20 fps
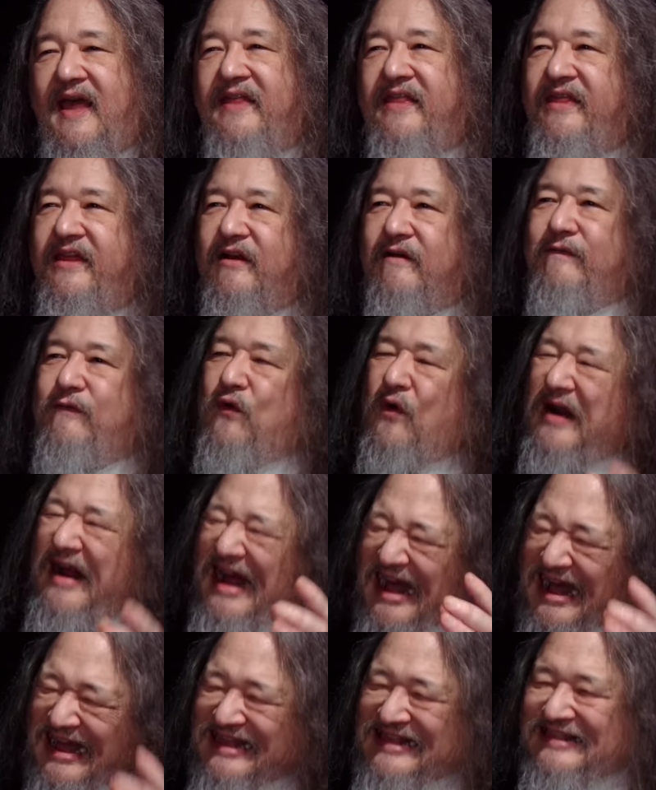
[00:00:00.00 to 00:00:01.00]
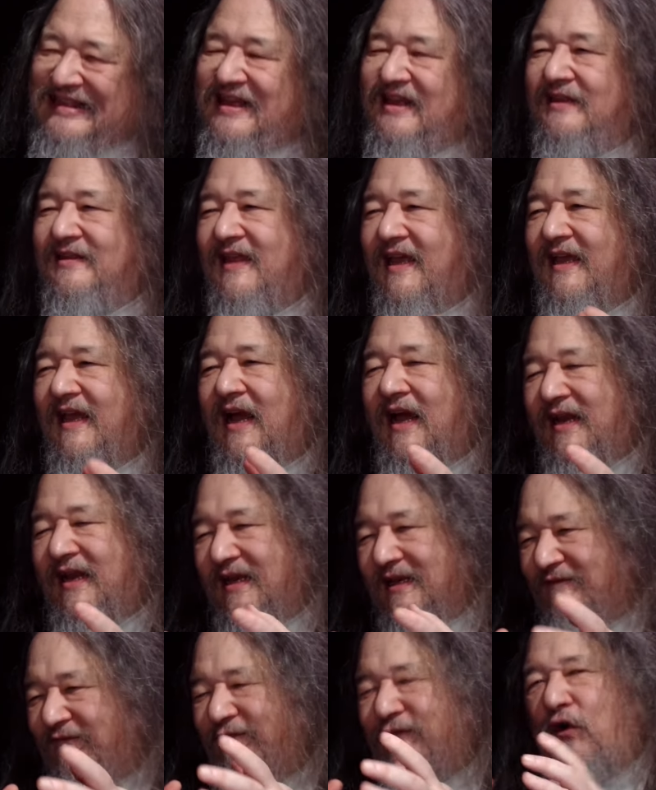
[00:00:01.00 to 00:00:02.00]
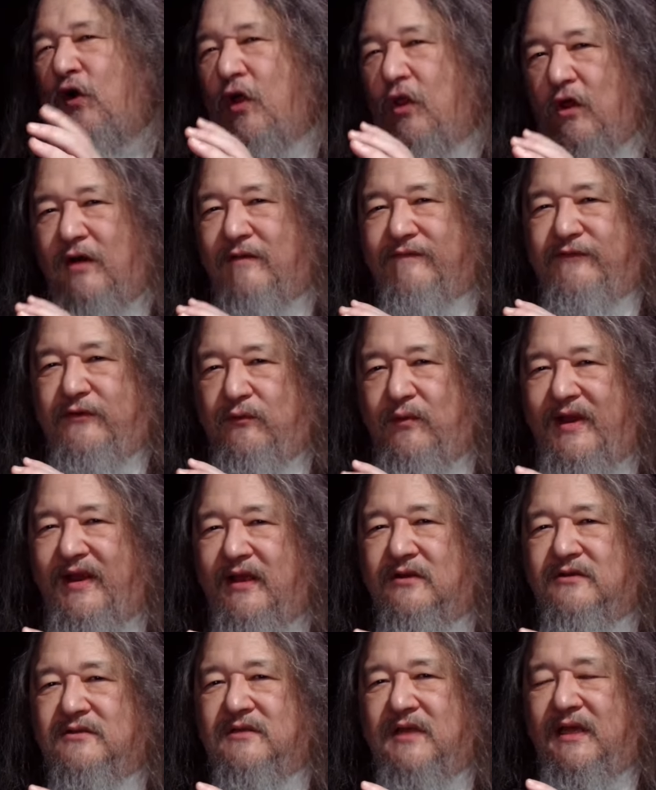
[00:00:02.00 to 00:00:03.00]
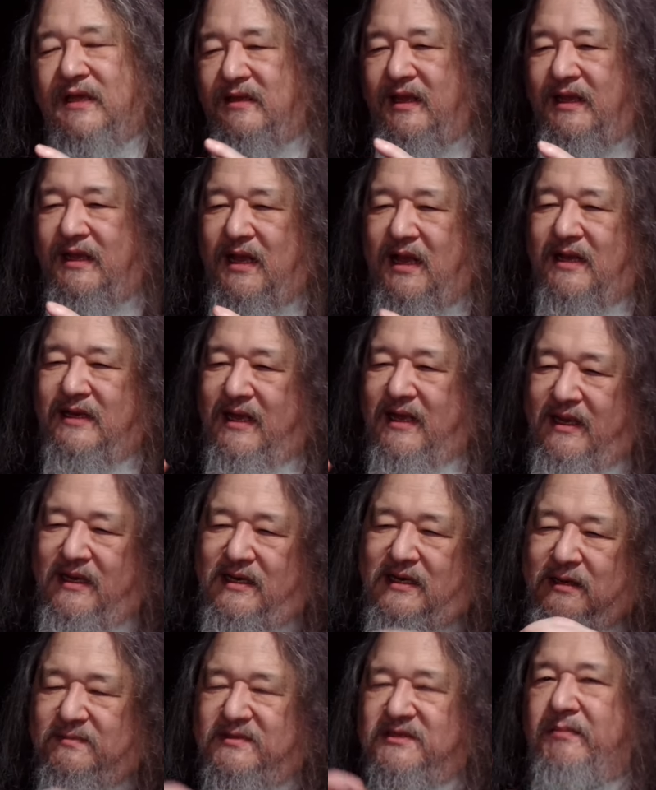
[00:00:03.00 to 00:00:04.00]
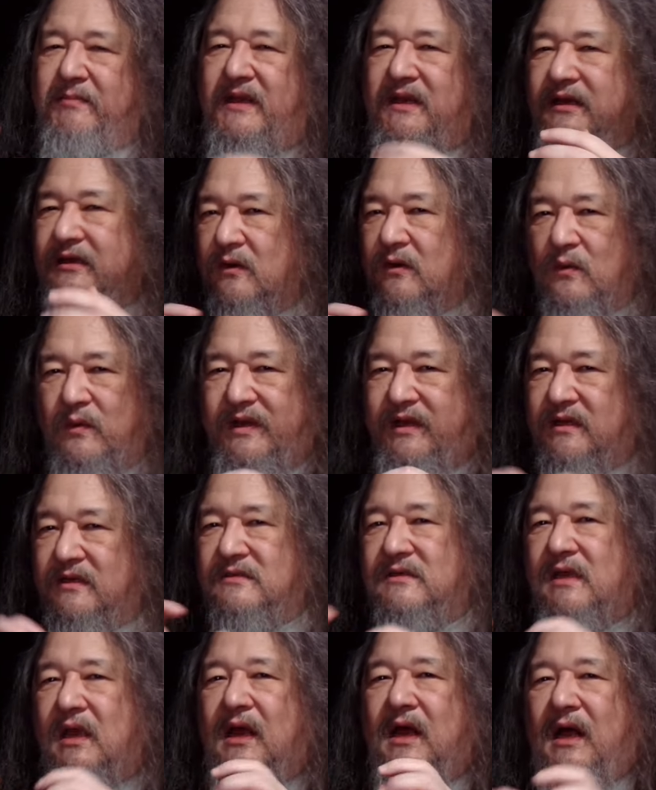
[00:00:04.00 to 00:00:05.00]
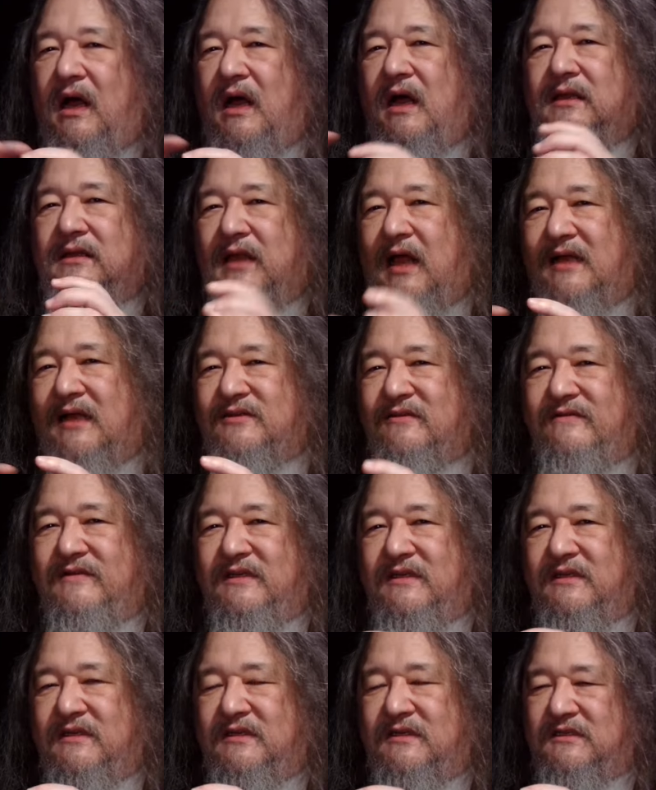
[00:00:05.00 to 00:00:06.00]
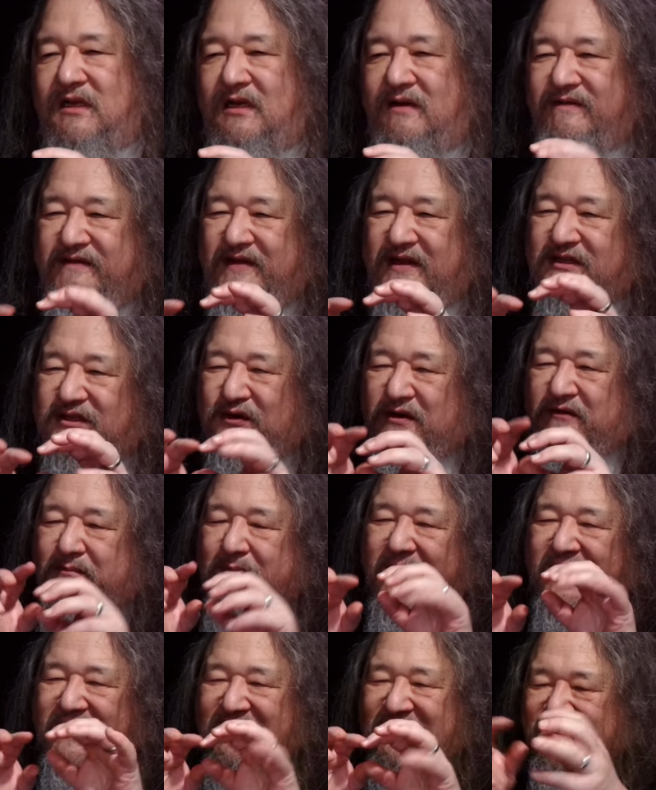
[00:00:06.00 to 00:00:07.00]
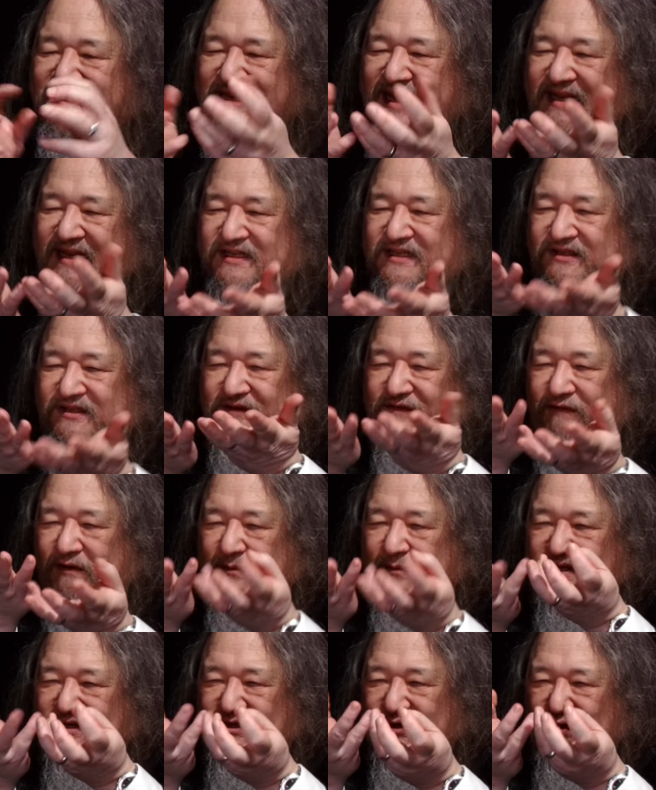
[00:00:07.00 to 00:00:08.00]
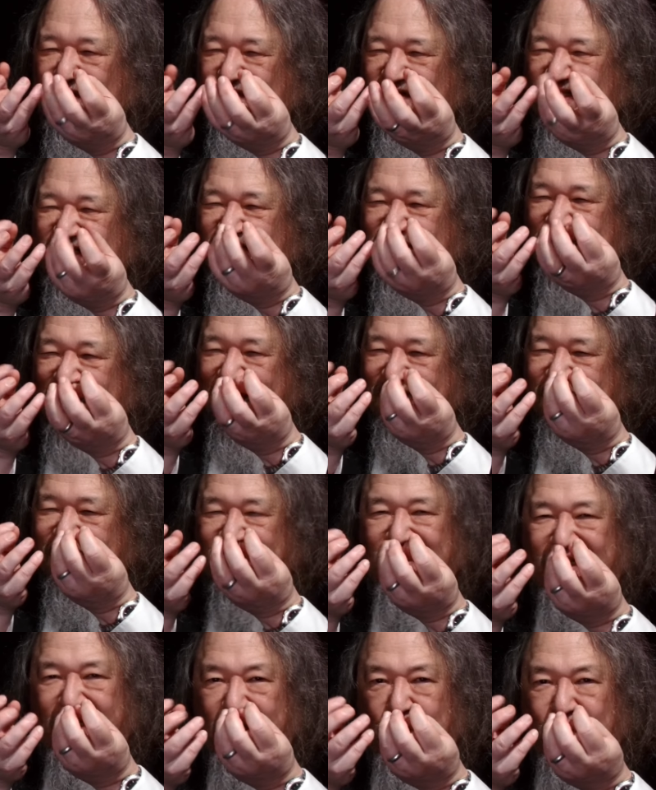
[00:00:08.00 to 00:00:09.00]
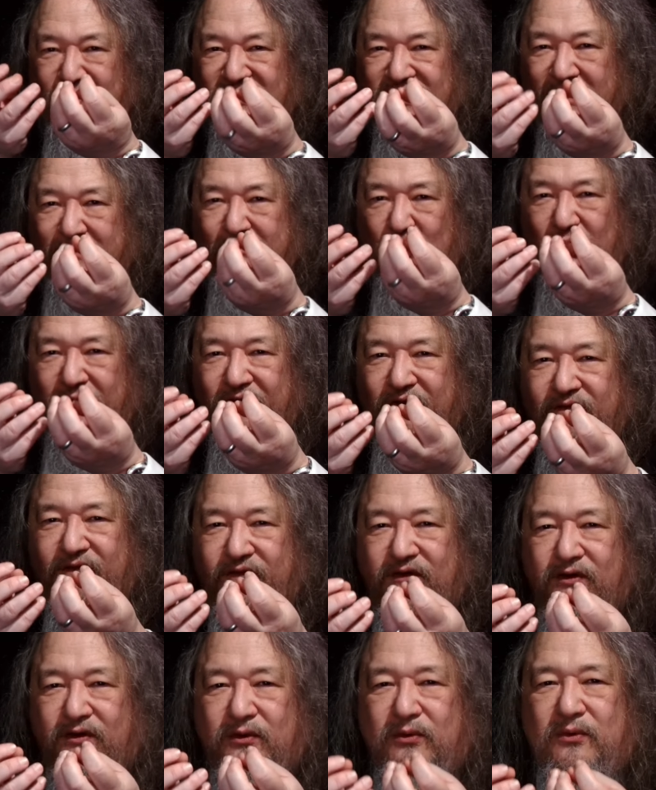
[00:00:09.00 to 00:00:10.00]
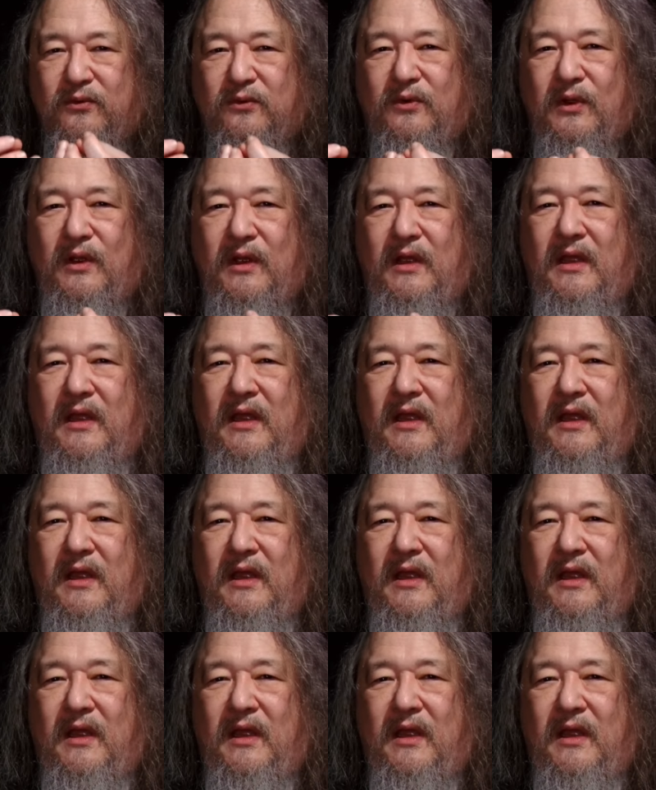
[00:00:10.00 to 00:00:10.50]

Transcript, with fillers: And therefore, I think they kind of fall off the rails. They, they kind of end up spinning their wheels on lots of little stuff that sort of makes sense from a sort of syntactic linguistic point of view,